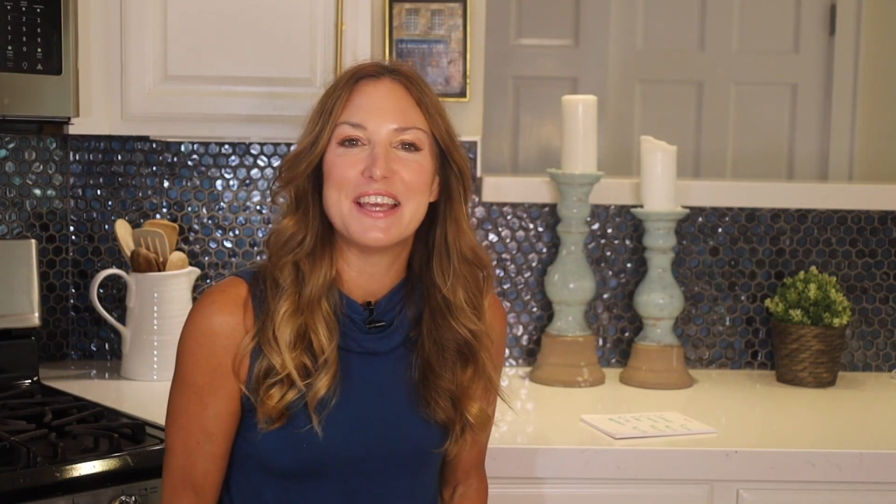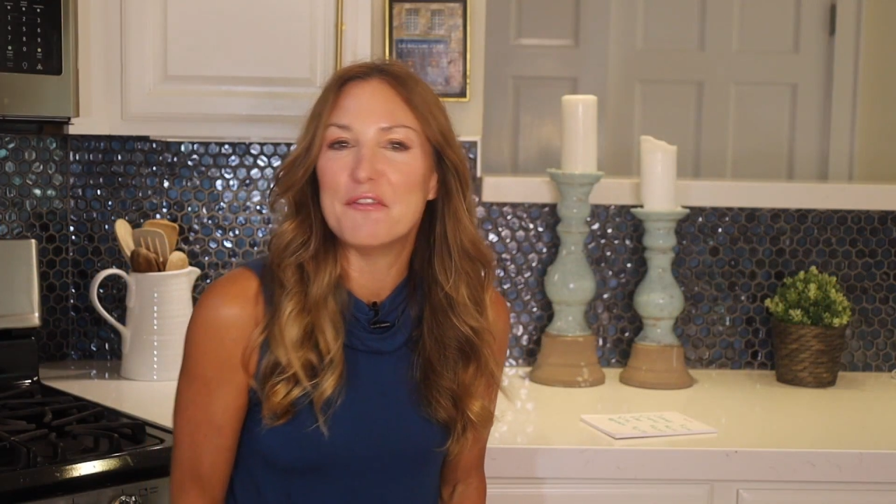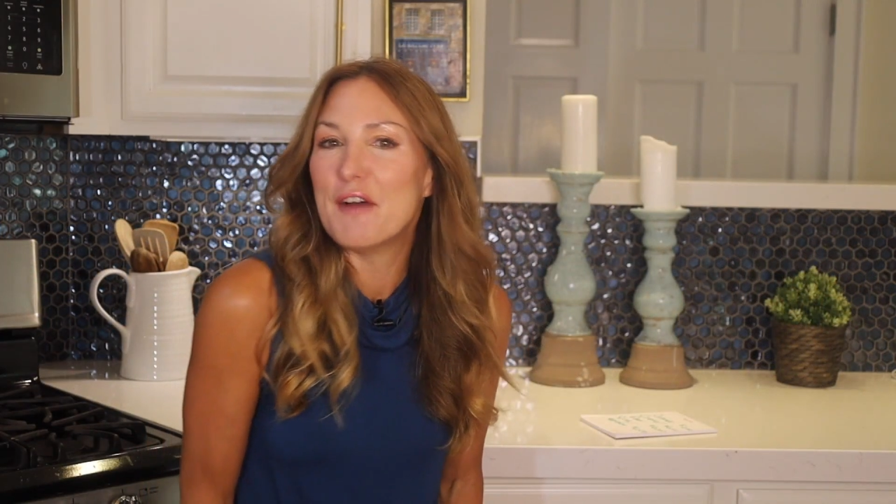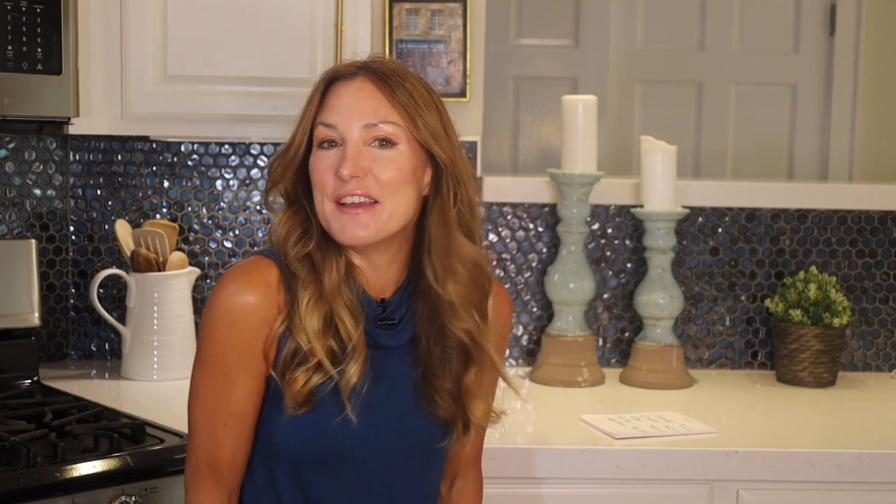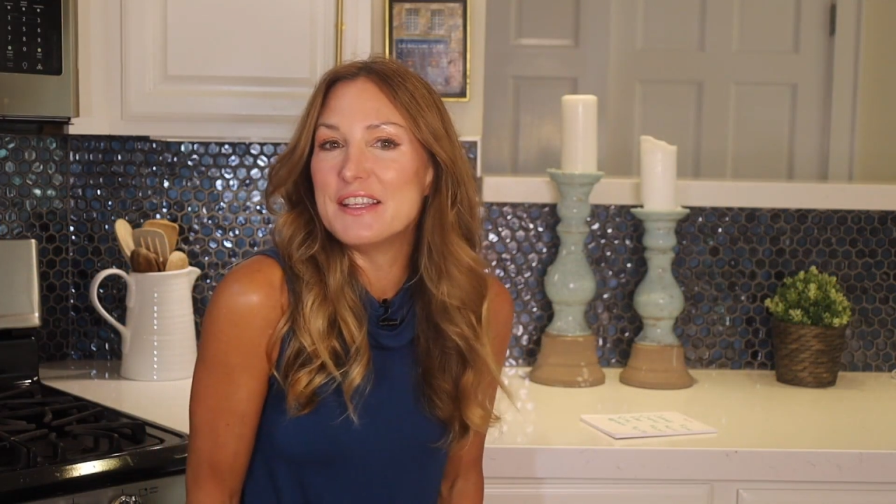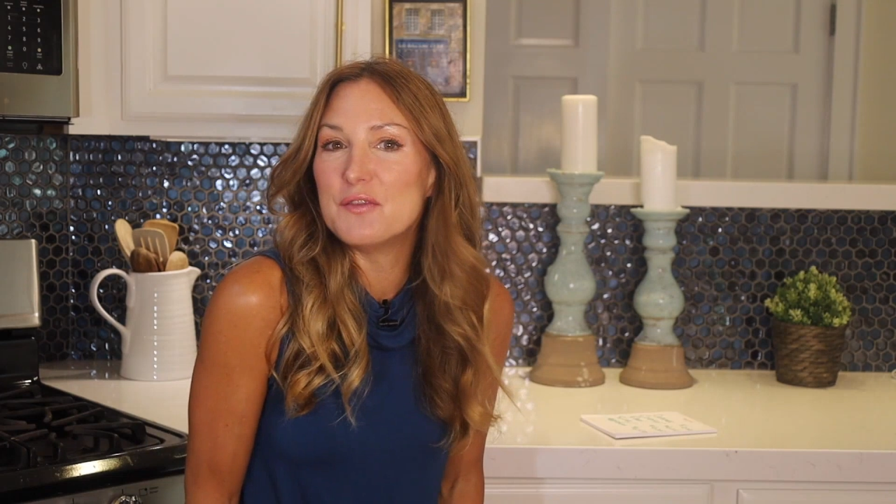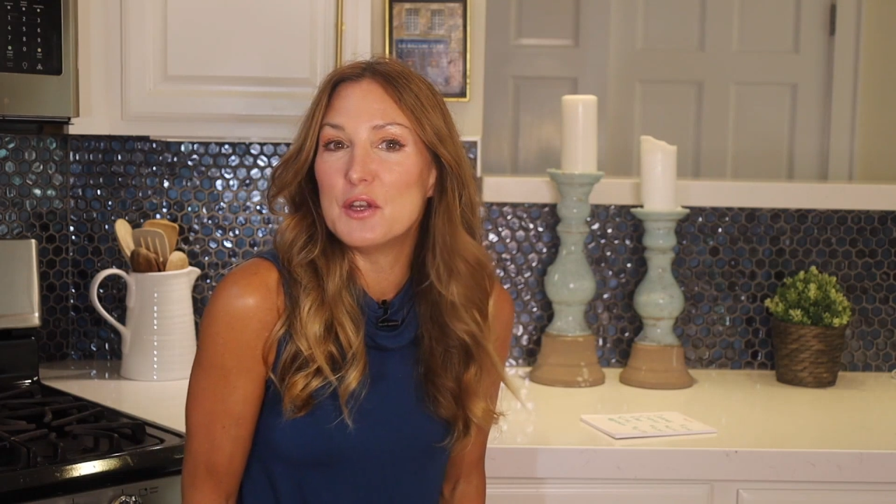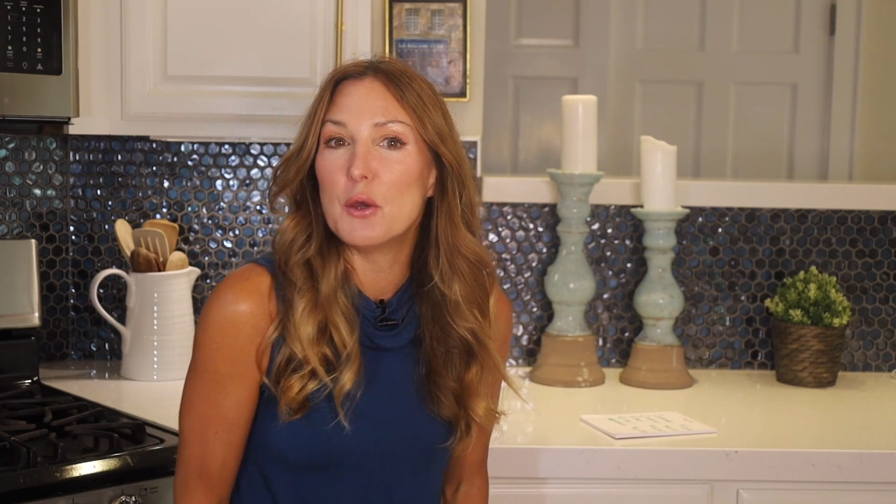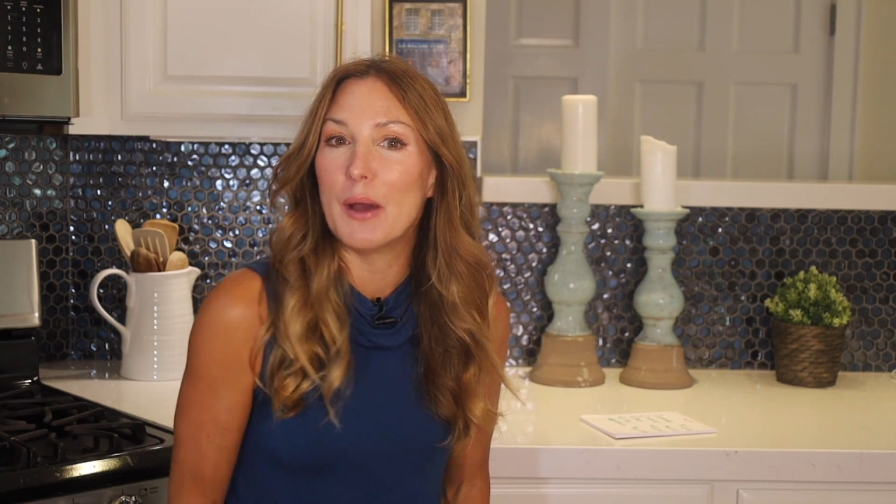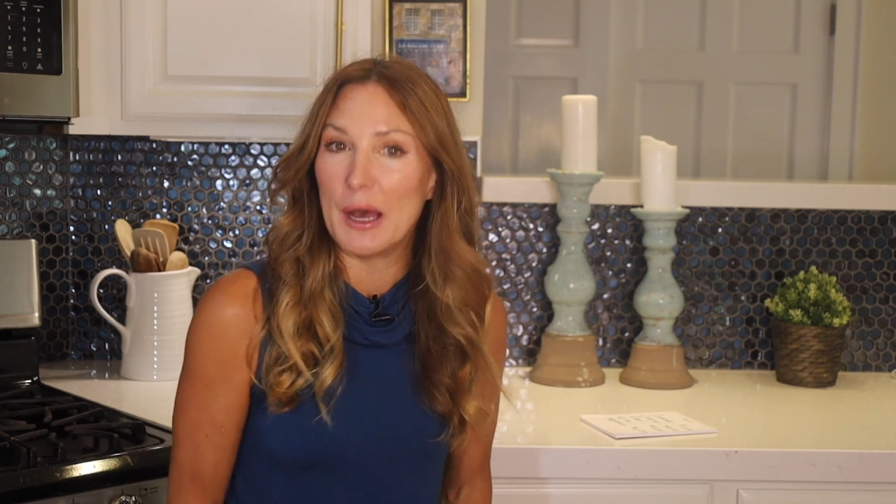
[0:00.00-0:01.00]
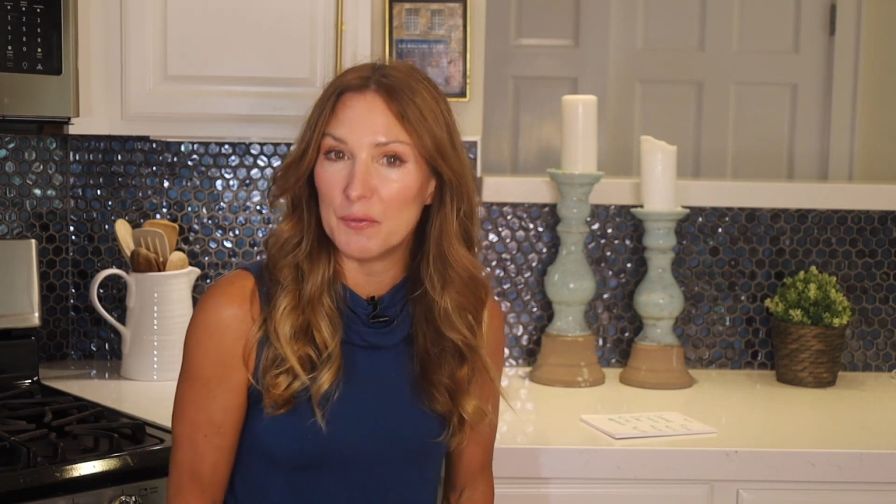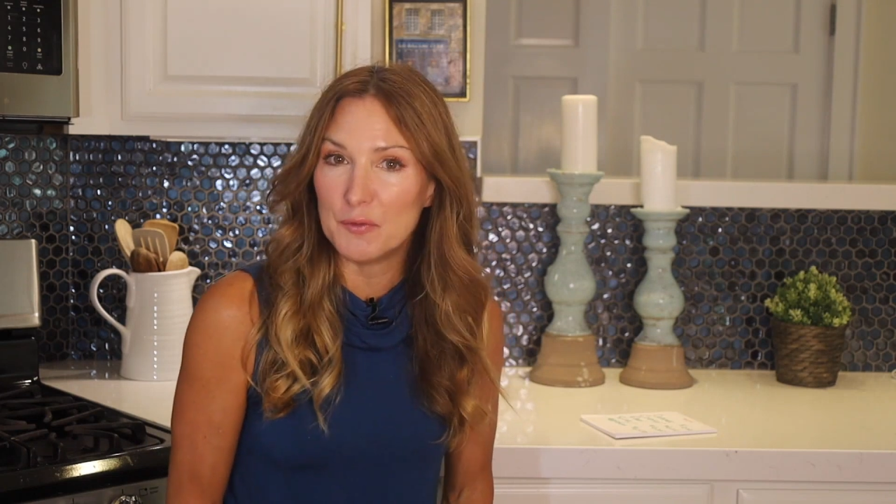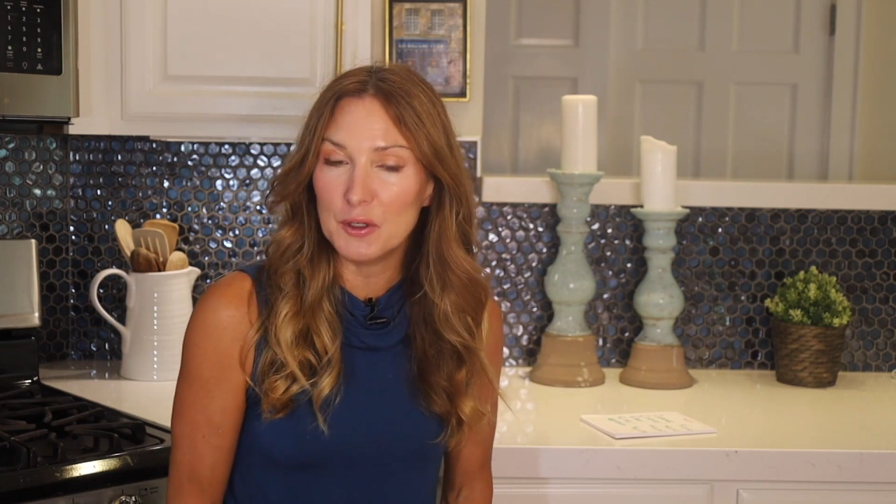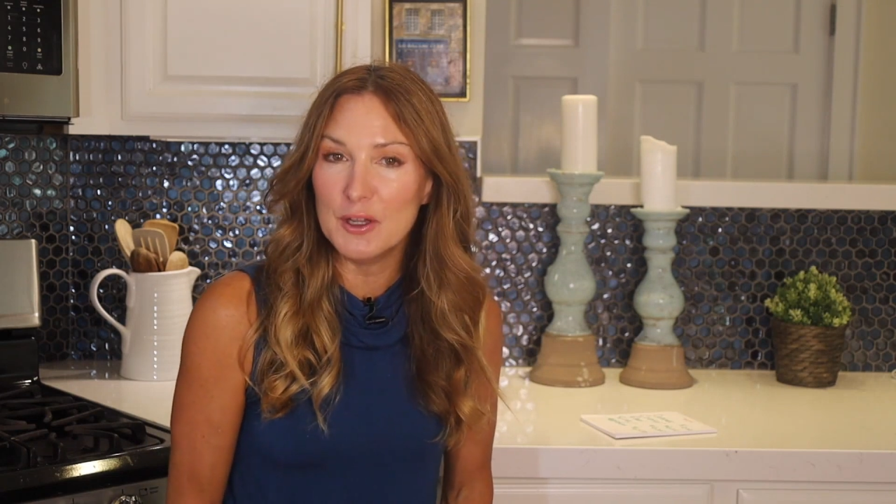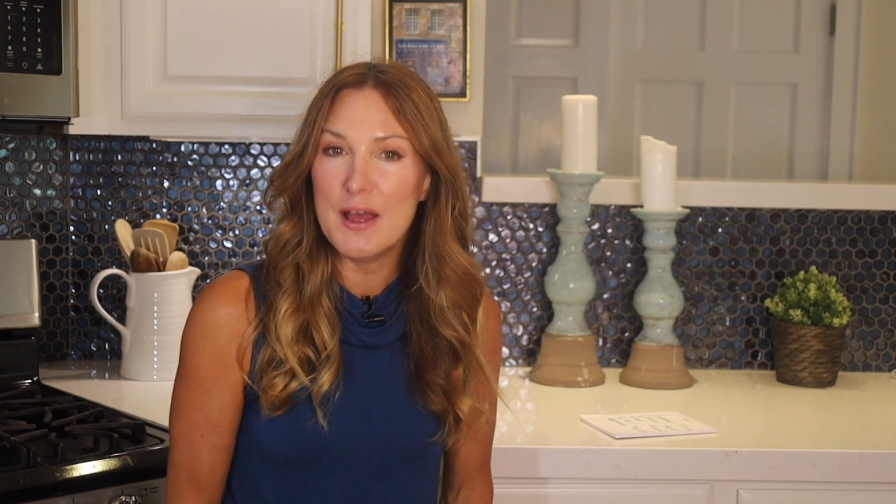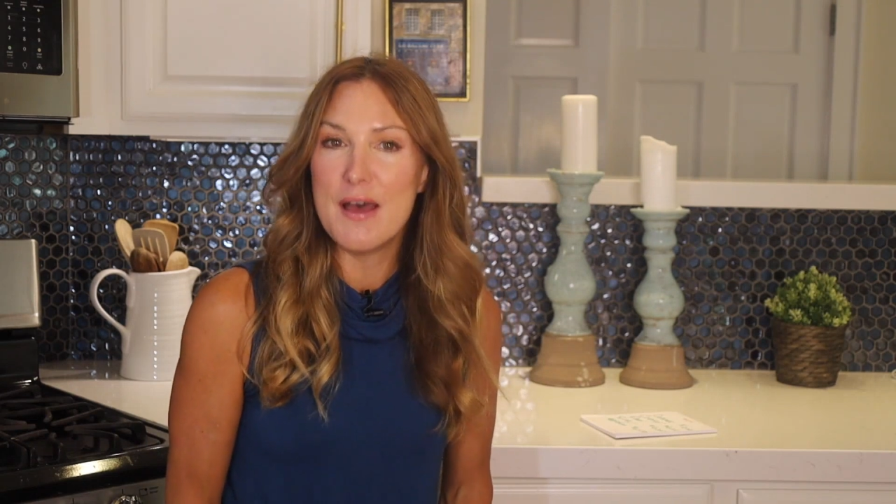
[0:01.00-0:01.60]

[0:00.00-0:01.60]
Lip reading: and find this video helpful,